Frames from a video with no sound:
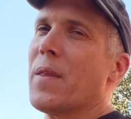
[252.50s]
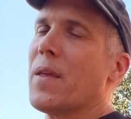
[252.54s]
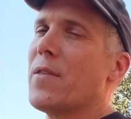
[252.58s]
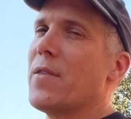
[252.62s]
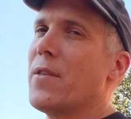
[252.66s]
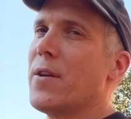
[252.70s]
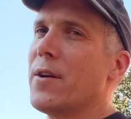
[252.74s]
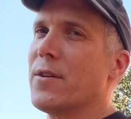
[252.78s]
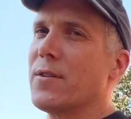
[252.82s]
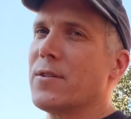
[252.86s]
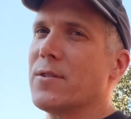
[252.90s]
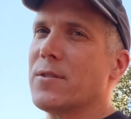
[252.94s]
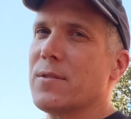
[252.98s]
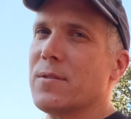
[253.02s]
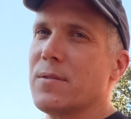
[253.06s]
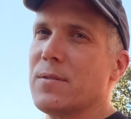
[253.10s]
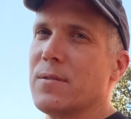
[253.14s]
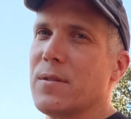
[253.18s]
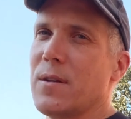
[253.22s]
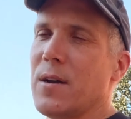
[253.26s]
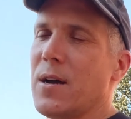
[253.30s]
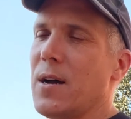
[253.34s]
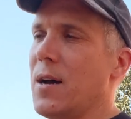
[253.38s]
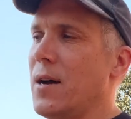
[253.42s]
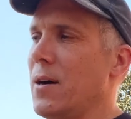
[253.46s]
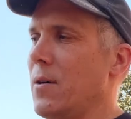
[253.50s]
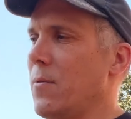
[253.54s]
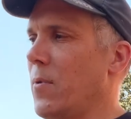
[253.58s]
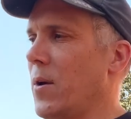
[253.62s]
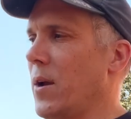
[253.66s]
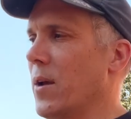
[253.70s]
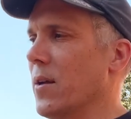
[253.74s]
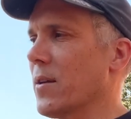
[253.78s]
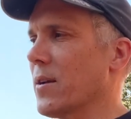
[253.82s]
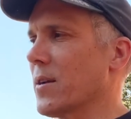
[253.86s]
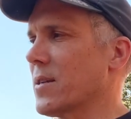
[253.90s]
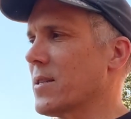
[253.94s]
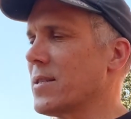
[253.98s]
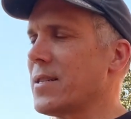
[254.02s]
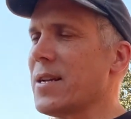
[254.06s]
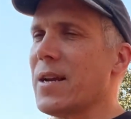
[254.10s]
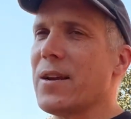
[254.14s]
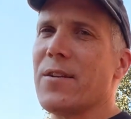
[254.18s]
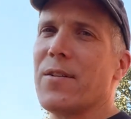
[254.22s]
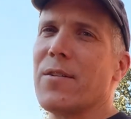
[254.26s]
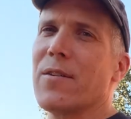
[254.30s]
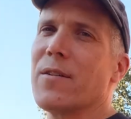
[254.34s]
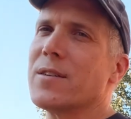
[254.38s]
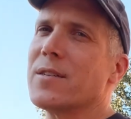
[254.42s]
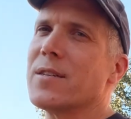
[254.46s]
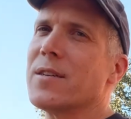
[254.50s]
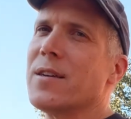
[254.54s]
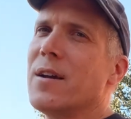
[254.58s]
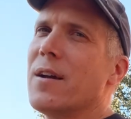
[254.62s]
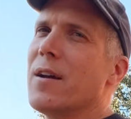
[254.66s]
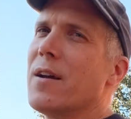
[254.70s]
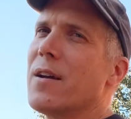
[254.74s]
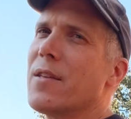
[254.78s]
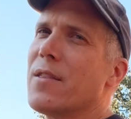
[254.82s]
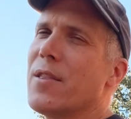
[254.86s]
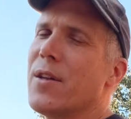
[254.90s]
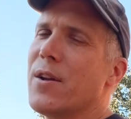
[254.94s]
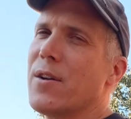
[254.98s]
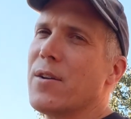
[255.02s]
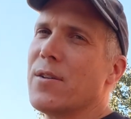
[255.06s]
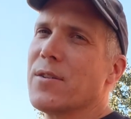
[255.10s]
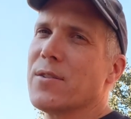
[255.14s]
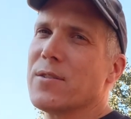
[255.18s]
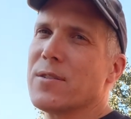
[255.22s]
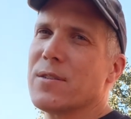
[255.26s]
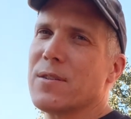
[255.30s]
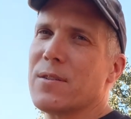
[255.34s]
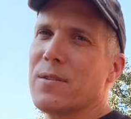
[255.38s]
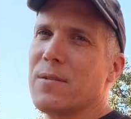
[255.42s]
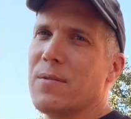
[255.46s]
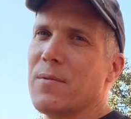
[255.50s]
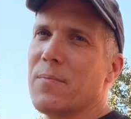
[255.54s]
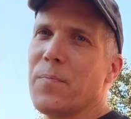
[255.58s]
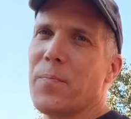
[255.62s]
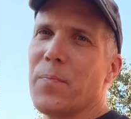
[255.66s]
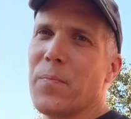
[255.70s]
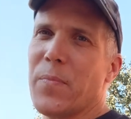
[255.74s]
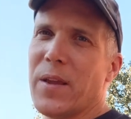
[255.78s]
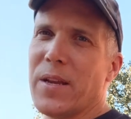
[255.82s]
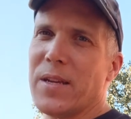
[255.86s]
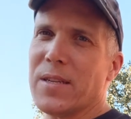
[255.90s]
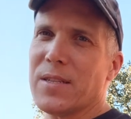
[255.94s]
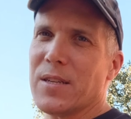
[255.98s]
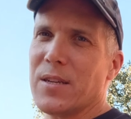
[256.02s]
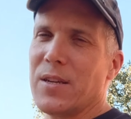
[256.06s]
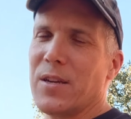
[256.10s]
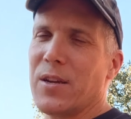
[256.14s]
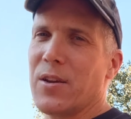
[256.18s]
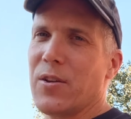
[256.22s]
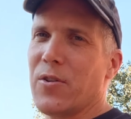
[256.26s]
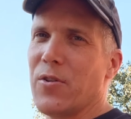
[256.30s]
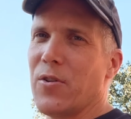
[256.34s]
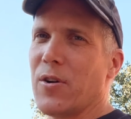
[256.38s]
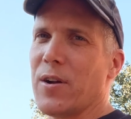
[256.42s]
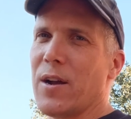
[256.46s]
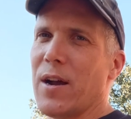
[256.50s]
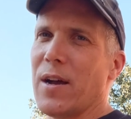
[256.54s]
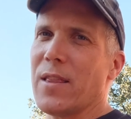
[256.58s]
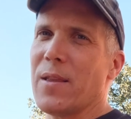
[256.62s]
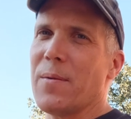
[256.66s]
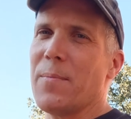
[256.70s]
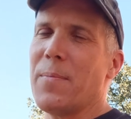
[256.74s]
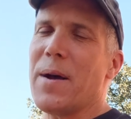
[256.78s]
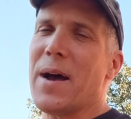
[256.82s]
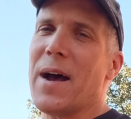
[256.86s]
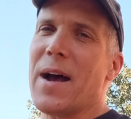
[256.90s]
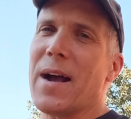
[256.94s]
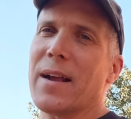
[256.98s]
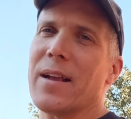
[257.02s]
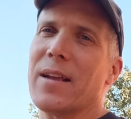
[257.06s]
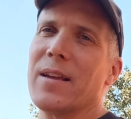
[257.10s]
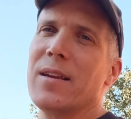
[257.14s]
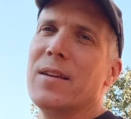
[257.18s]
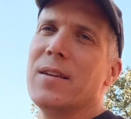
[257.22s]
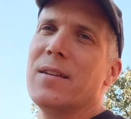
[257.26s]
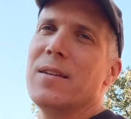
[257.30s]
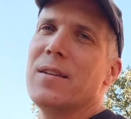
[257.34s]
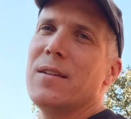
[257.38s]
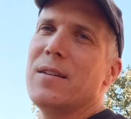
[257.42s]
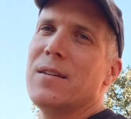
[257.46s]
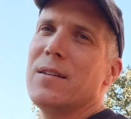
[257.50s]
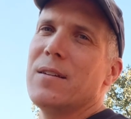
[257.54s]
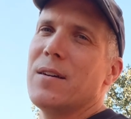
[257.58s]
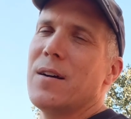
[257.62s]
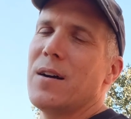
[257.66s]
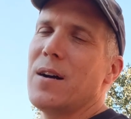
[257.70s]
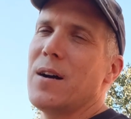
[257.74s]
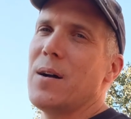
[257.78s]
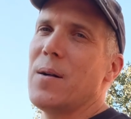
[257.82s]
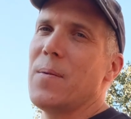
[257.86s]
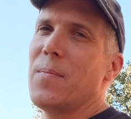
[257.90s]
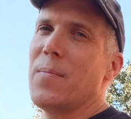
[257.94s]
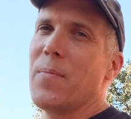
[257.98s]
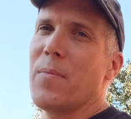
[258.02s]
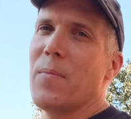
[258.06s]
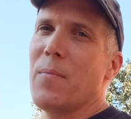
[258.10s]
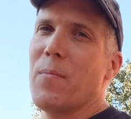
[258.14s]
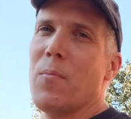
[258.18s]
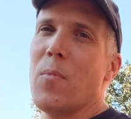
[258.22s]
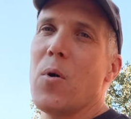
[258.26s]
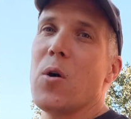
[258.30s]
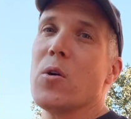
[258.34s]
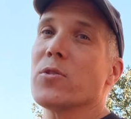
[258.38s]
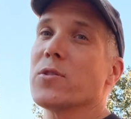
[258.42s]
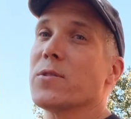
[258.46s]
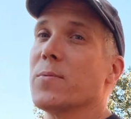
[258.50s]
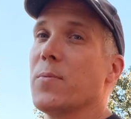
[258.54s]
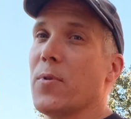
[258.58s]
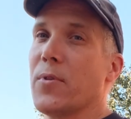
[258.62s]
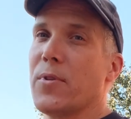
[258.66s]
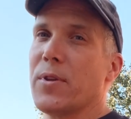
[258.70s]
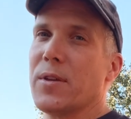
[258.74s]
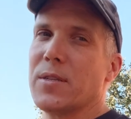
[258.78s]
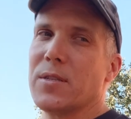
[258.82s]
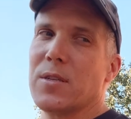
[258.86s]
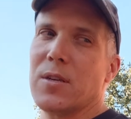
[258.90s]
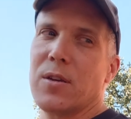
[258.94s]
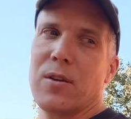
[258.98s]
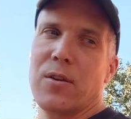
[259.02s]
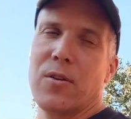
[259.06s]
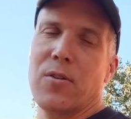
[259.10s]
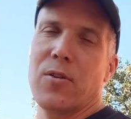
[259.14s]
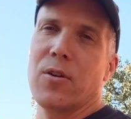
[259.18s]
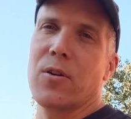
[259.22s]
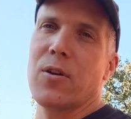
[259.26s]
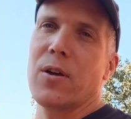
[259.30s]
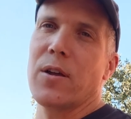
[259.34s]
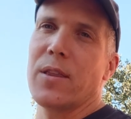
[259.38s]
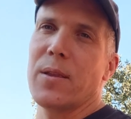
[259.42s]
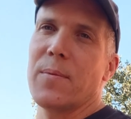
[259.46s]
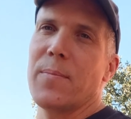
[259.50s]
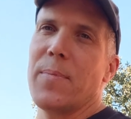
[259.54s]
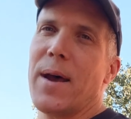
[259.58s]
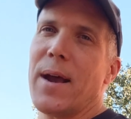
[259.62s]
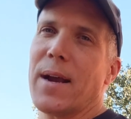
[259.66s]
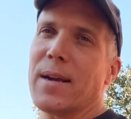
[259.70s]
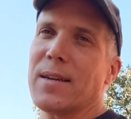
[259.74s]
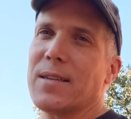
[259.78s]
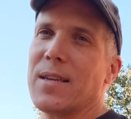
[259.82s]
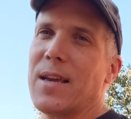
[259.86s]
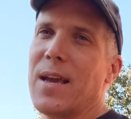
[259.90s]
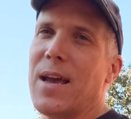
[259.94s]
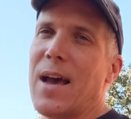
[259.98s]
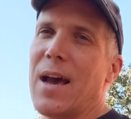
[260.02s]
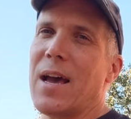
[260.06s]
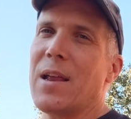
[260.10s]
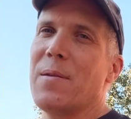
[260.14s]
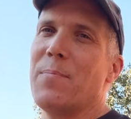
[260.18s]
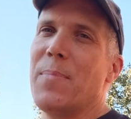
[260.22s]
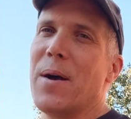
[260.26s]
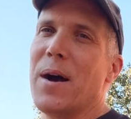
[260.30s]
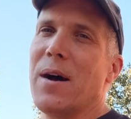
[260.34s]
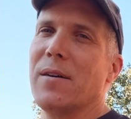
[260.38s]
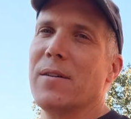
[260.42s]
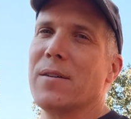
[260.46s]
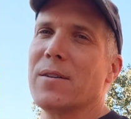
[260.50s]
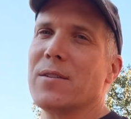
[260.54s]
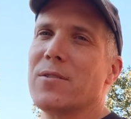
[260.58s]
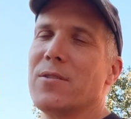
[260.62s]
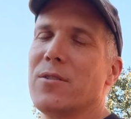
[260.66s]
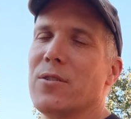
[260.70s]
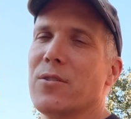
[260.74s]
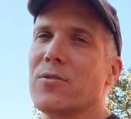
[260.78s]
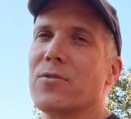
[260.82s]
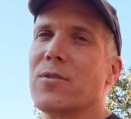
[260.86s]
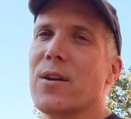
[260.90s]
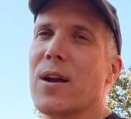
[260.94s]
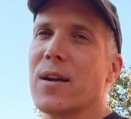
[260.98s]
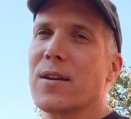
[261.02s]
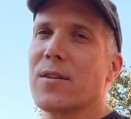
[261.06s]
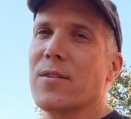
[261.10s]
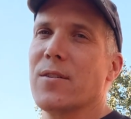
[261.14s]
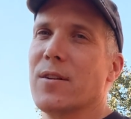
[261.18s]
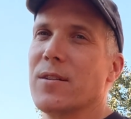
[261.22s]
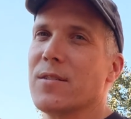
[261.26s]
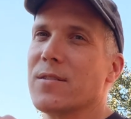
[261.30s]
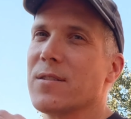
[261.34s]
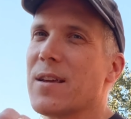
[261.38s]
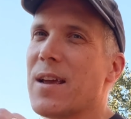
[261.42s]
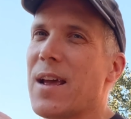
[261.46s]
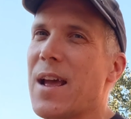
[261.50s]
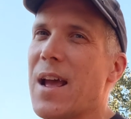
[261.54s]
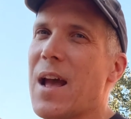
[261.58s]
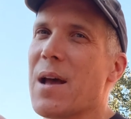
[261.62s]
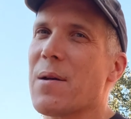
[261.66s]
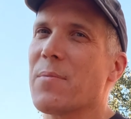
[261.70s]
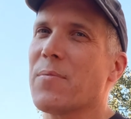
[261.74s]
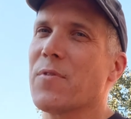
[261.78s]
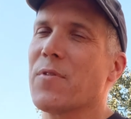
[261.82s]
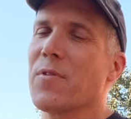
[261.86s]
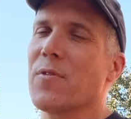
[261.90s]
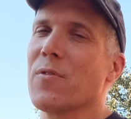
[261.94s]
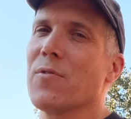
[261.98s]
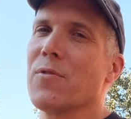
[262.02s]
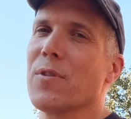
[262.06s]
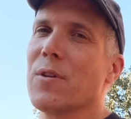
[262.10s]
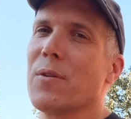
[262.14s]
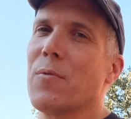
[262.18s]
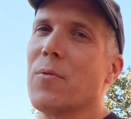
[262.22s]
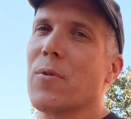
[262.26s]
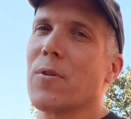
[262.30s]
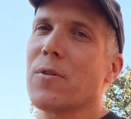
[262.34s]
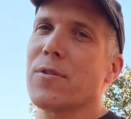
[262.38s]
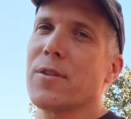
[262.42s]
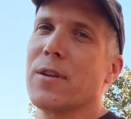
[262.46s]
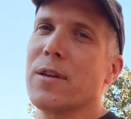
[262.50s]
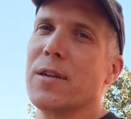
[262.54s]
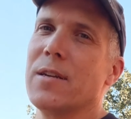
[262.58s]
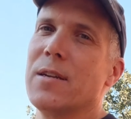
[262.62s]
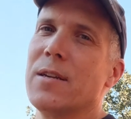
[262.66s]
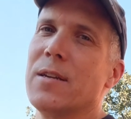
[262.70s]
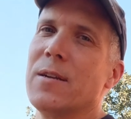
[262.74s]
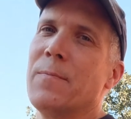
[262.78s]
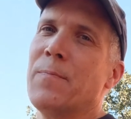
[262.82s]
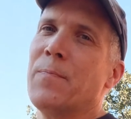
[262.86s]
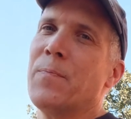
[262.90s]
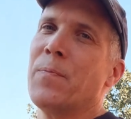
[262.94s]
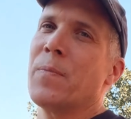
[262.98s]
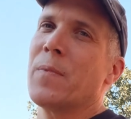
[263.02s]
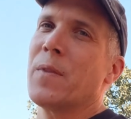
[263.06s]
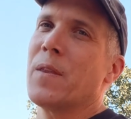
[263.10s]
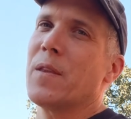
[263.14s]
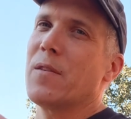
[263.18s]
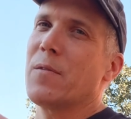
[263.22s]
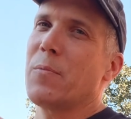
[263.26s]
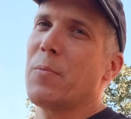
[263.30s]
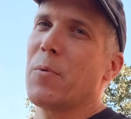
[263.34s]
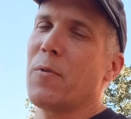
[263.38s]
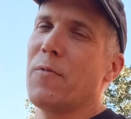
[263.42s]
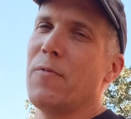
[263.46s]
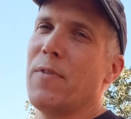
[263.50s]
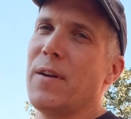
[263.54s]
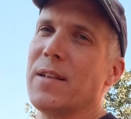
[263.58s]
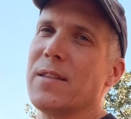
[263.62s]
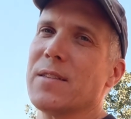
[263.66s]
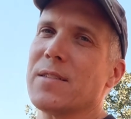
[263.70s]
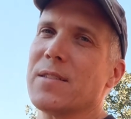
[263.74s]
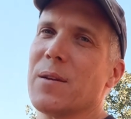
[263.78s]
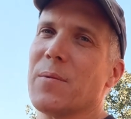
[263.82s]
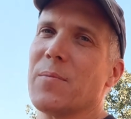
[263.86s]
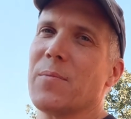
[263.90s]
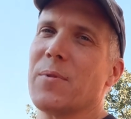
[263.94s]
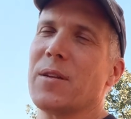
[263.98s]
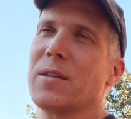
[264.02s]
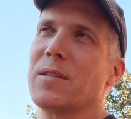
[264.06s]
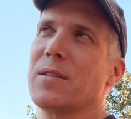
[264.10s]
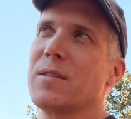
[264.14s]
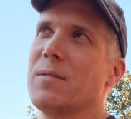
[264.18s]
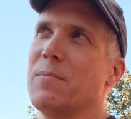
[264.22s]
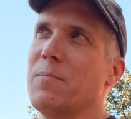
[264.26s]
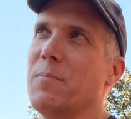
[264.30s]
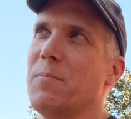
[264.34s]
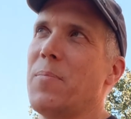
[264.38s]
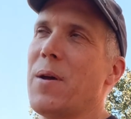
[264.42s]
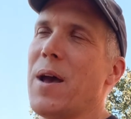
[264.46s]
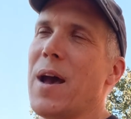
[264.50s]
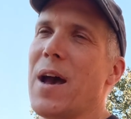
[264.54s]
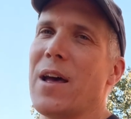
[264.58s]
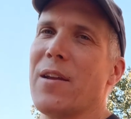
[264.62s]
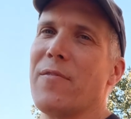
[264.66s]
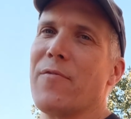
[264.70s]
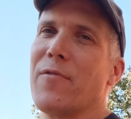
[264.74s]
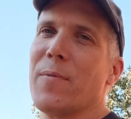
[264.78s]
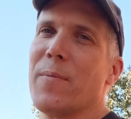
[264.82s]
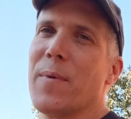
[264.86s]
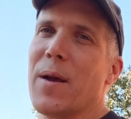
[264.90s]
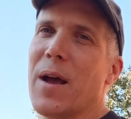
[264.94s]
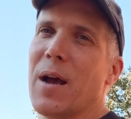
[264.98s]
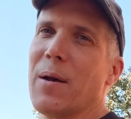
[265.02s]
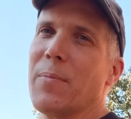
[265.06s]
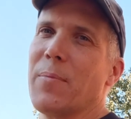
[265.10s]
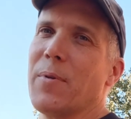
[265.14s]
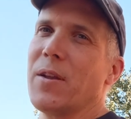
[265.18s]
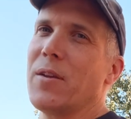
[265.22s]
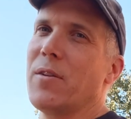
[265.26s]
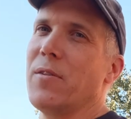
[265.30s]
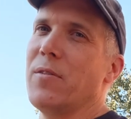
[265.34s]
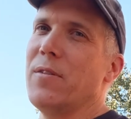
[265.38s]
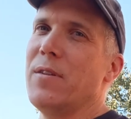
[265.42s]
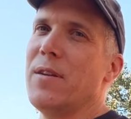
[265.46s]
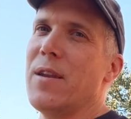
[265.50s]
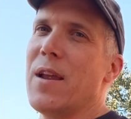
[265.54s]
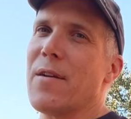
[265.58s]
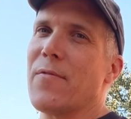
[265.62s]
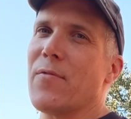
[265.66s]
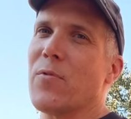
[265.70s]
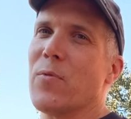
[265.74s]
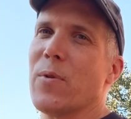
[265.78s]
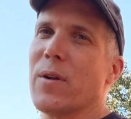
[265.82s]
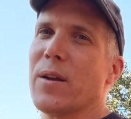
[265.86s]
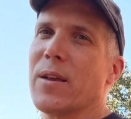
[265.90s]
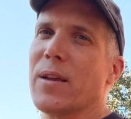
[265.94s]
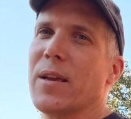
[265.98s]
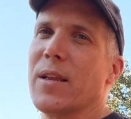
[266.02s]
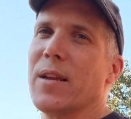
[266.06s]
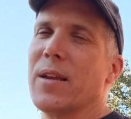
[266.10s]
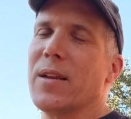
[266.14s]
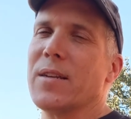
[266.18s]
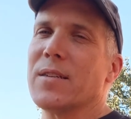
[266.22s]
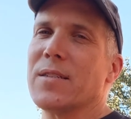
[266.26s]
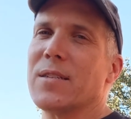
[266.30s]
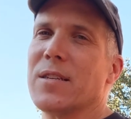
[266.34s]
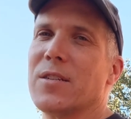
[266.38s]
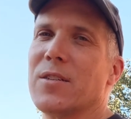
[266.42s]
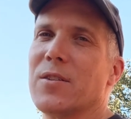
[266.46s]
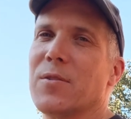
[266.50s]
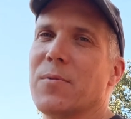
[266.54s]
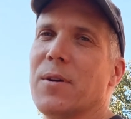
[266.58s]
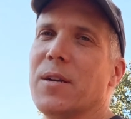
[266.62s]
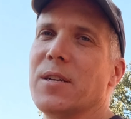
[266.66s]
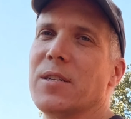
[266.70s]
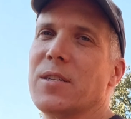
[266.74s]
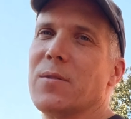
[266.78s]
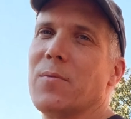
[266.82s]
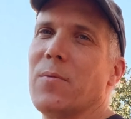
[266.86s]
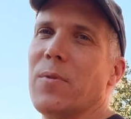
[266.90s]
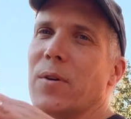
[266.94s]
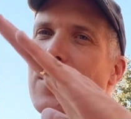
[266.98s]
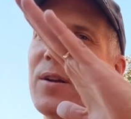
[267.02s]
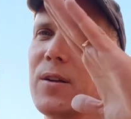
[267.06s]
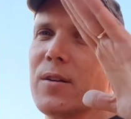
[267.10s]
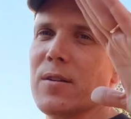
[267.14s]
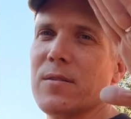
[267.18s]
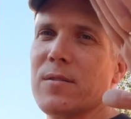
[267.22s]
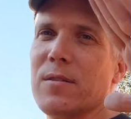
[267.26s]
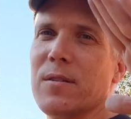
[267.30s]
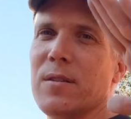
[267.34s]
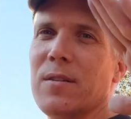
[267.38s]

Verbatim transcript: there's uh, wheel extenders, there's things that you can hook on the back, um, multiple things you can hook on the back to add ballast to your tractor, and it's absolutely worth it to prevent something bad from happening. You never want to get in a situation where you're,